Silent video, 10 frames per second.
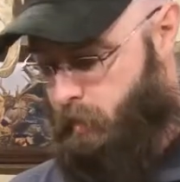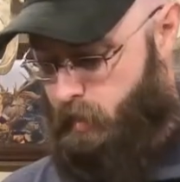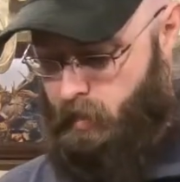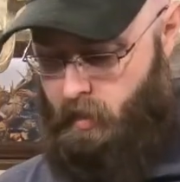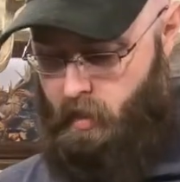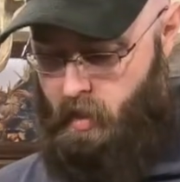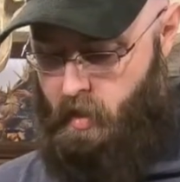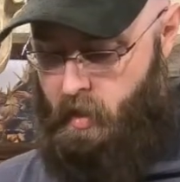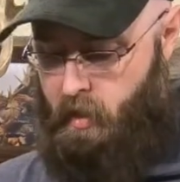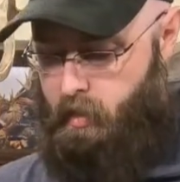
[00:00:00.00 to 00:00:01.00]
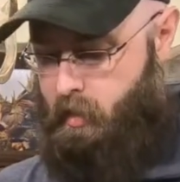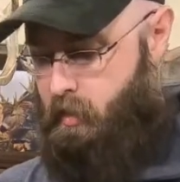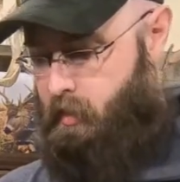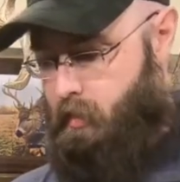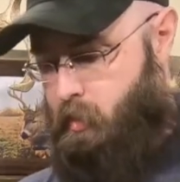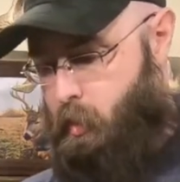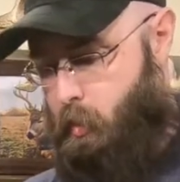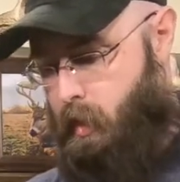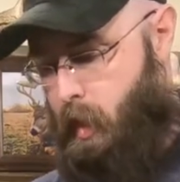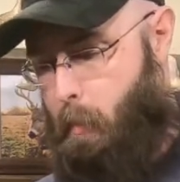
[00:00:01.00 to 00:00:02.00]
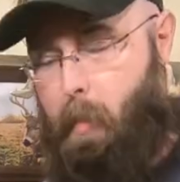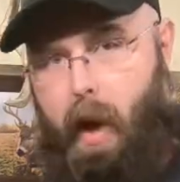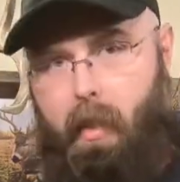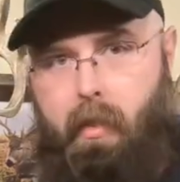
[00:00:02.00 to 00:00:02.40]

here to show you how bad